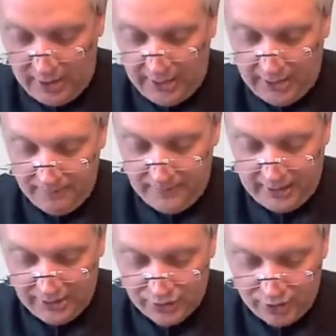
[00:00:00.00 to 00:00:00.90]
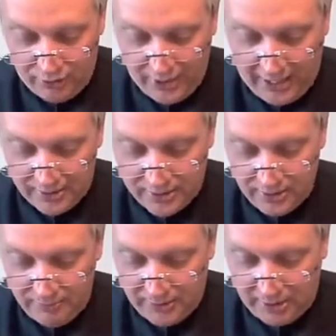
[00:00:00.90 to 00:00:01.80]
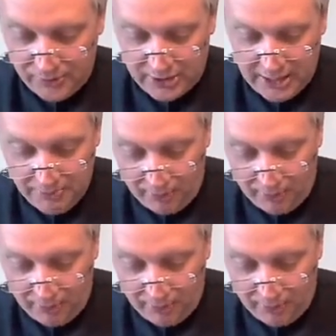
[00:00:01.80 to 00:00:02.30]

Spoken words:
And so that becomes a key